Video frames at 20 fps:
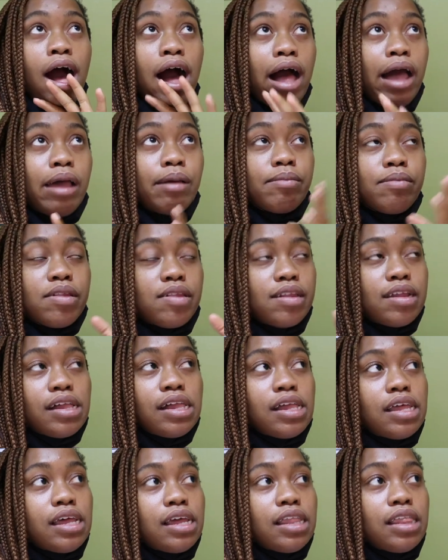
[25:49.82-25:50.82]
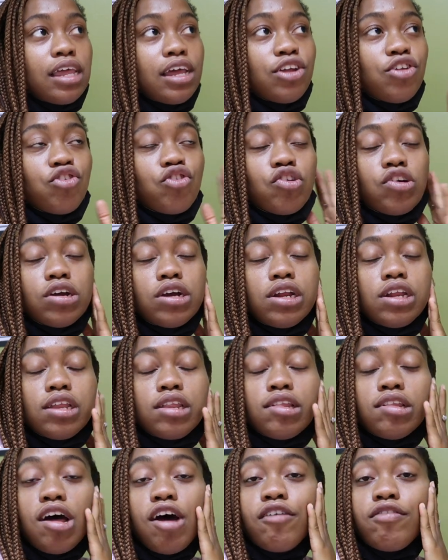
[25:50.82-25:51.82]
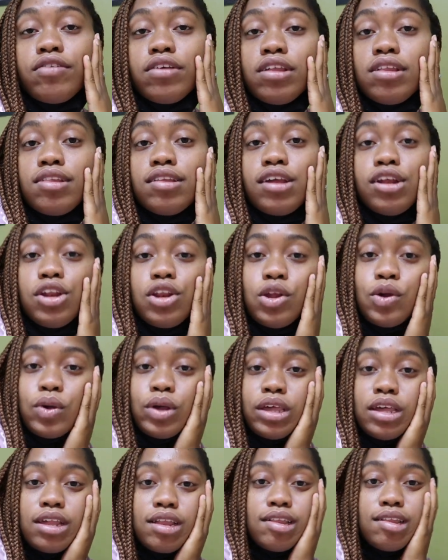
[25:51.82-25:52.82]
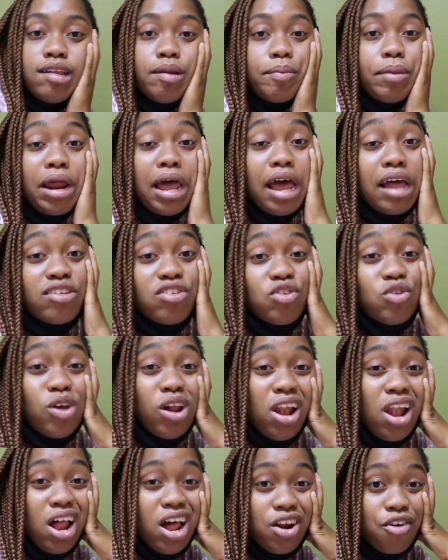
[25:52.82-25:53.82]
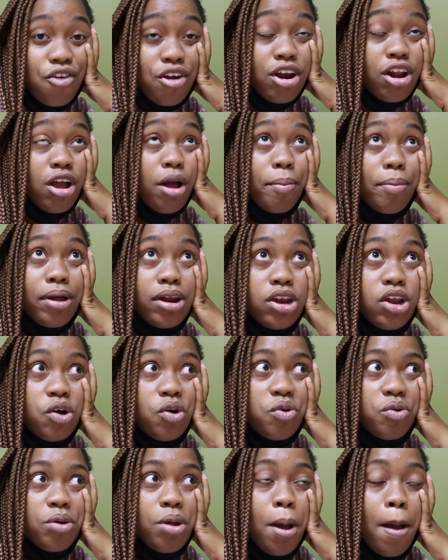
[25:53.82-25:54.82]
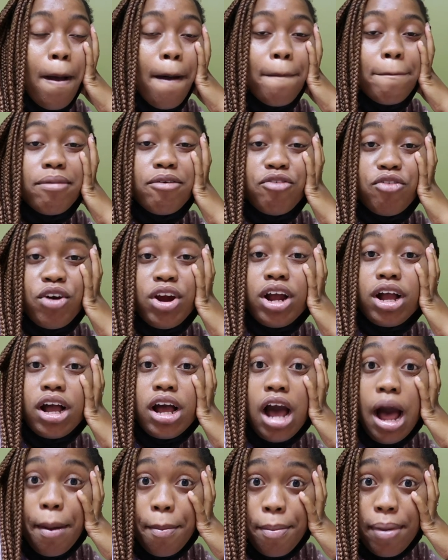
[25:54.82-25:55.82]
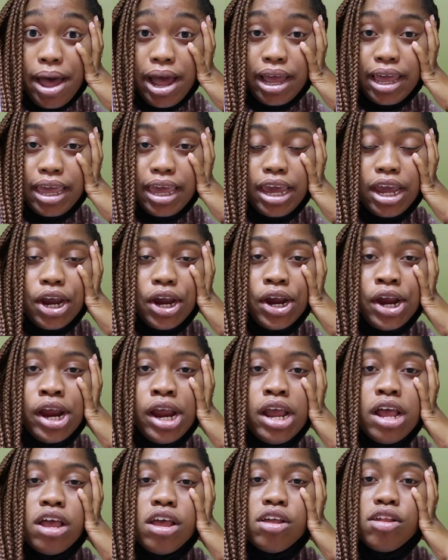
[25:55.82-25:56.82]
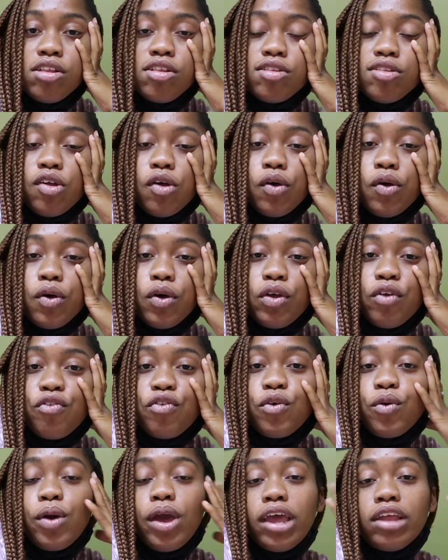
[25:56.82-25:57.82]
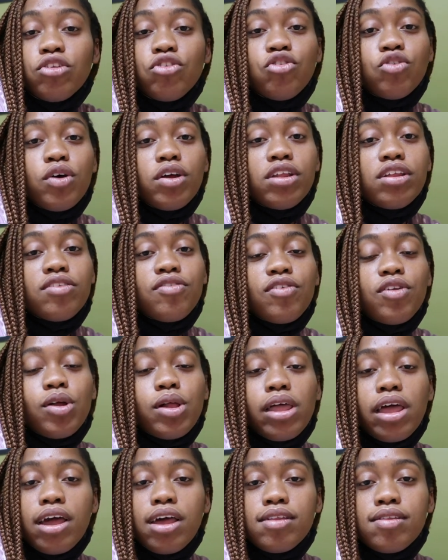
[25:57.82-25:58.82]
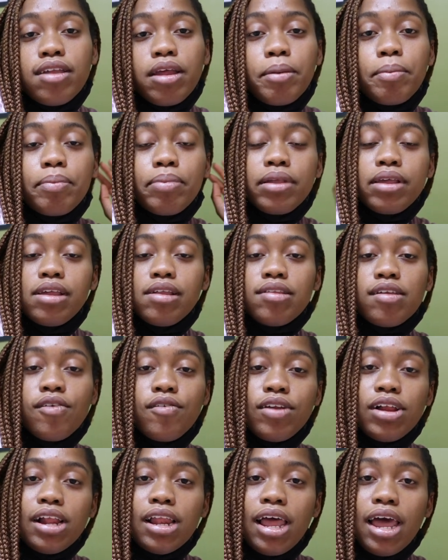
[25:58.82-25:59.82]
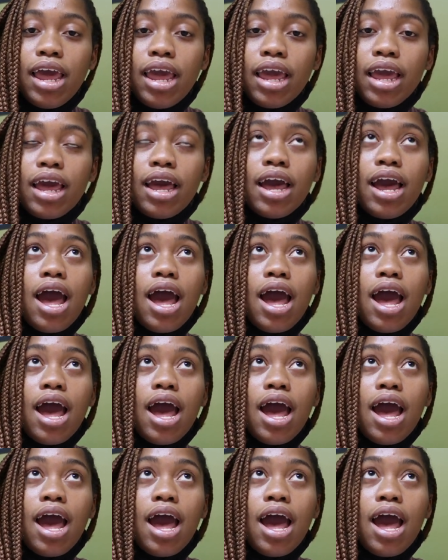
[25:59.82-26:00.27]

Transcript: I'm still in the insurance office in New Kingston, but I had to do a lot of running up and down before I got back here. So if you enjoyed this video, like I said, please give it a like.